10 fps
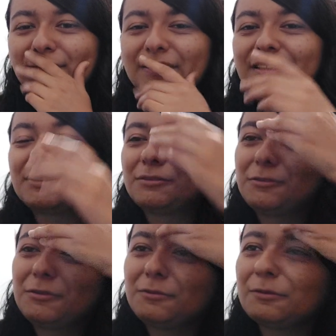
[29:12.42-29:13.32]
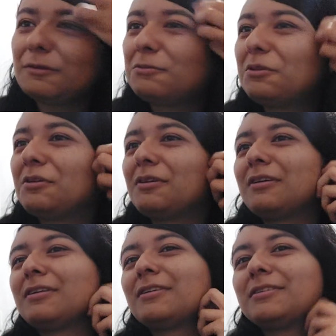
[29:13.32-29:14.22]
This has to be one of my favorite
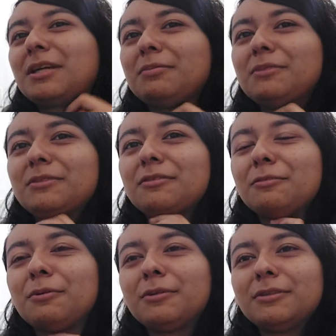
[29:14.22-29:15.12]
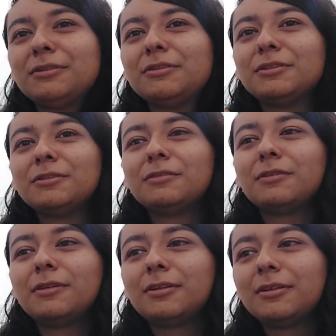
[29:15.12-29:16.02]
uh, chapters of part two so
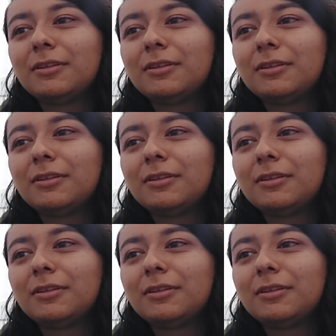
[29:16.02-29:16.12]
far.